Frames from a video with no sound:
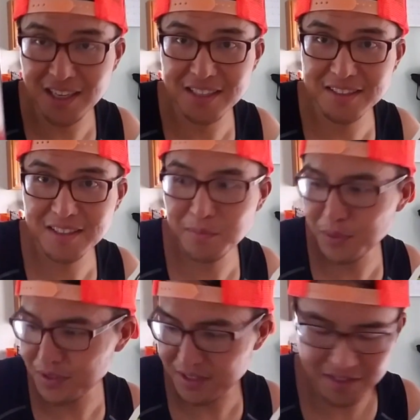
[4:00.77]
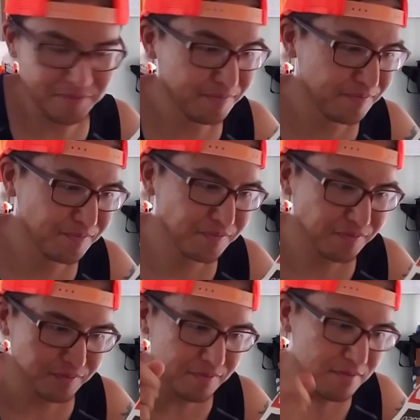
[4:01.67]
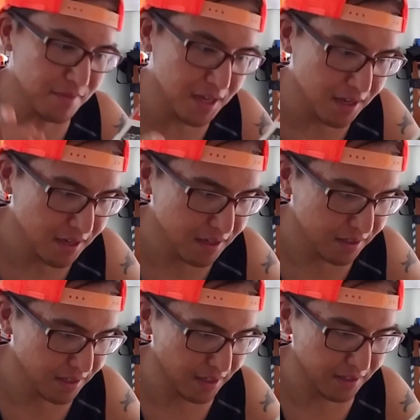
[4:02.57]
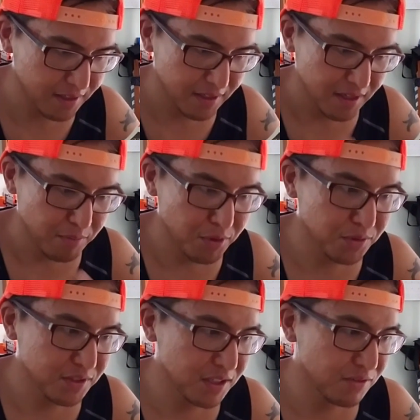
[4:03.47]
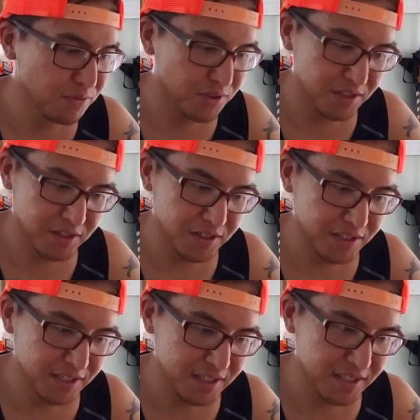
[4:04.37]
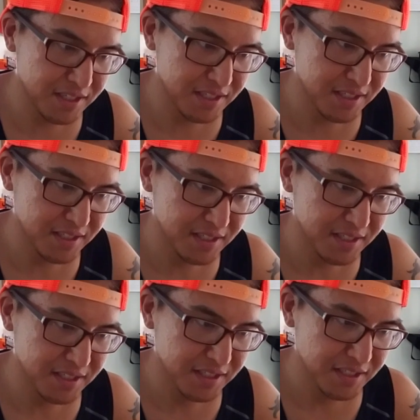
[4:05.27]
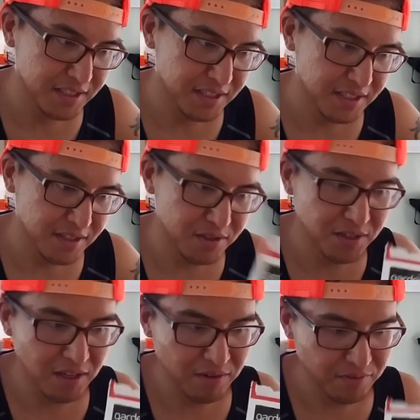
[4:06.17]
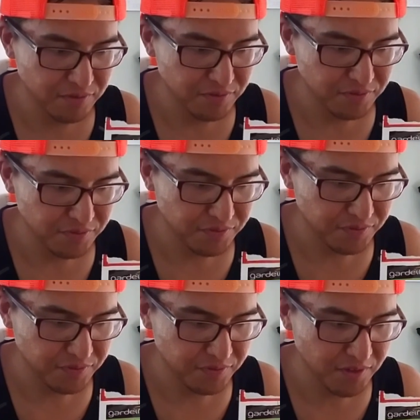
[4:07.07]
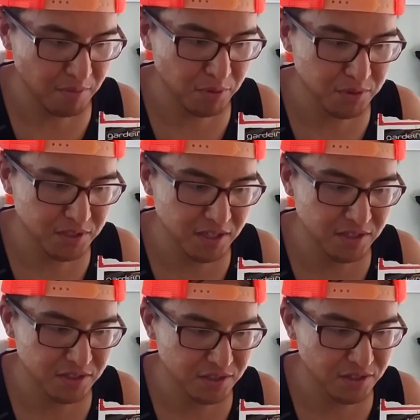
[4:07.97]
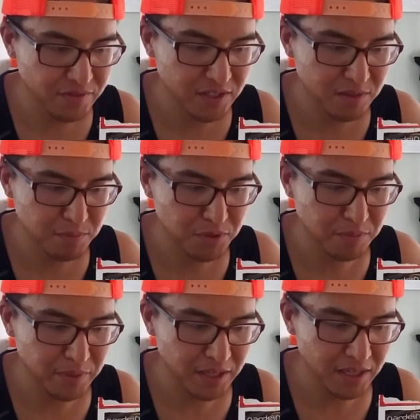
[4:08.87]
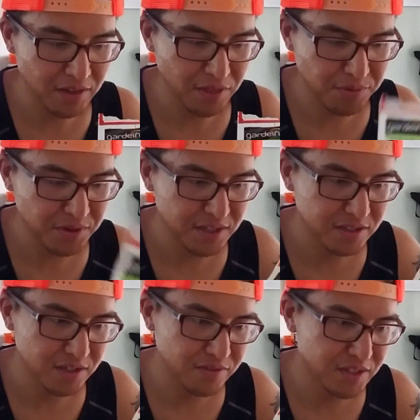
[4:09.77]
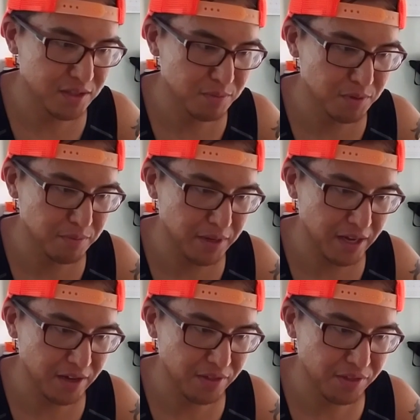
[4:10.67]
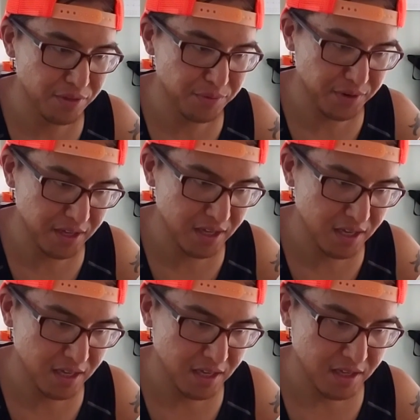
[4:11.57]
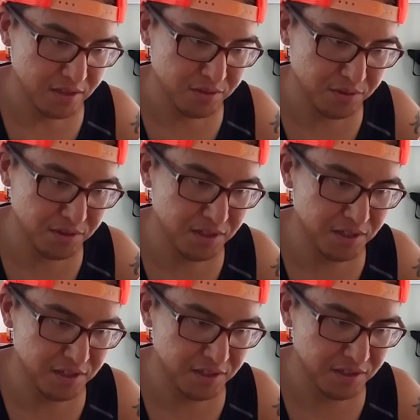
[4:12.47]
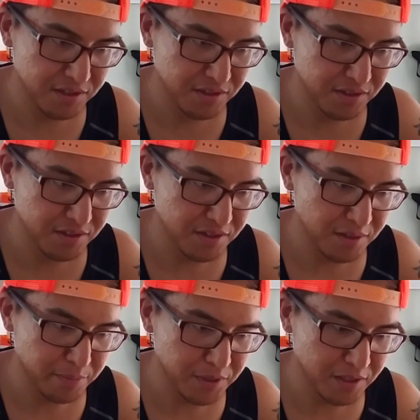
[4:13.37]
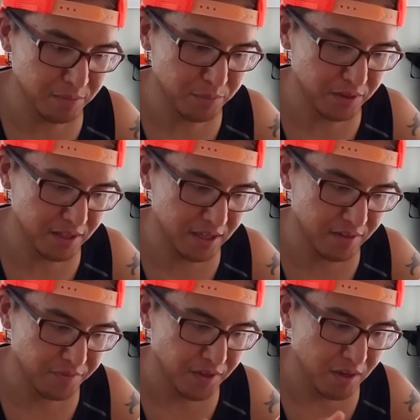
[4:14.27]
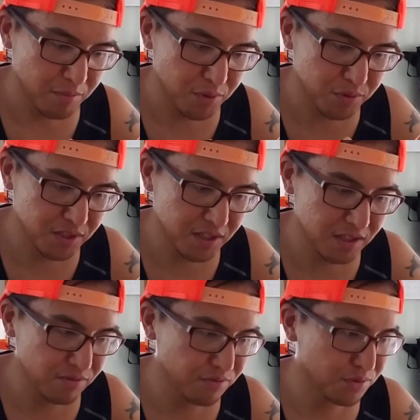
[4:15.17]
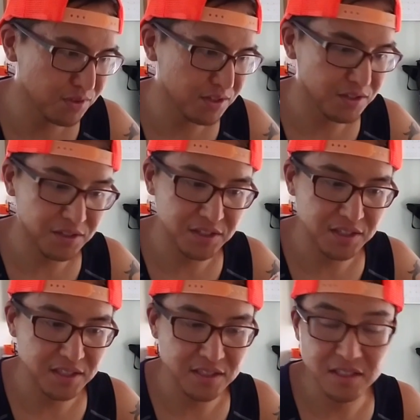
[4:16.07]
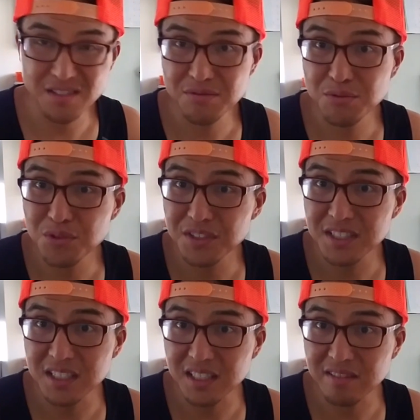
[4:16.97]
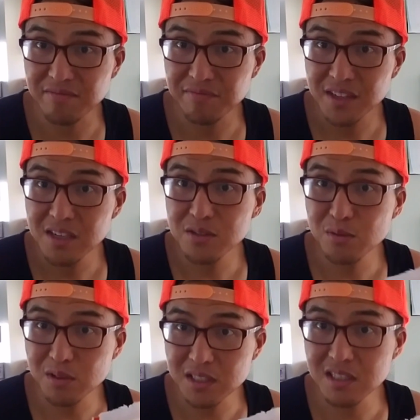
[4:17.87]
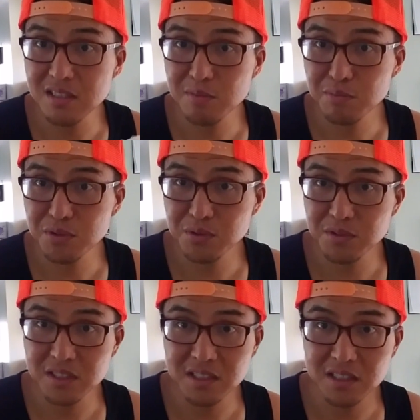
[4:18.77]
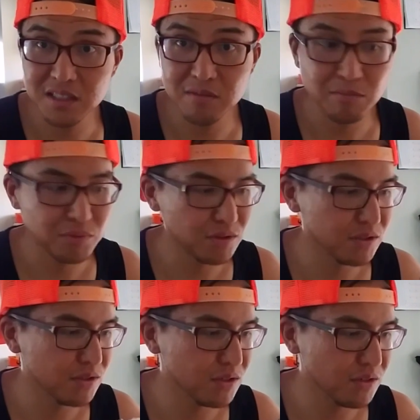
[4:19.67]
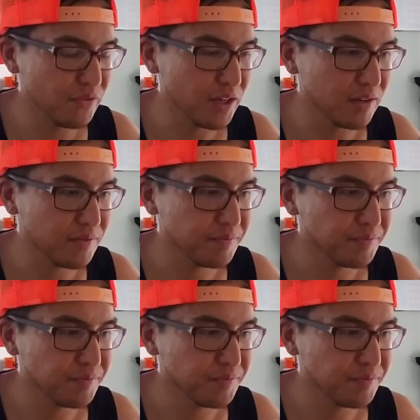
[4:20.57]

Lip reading: not 10%. Okay, protein for the Gardein. Okay, they both say servings per bag 3, servings per bag 3. So they're up and up with that. Protein for the Gardein says 14, so less protein per serving.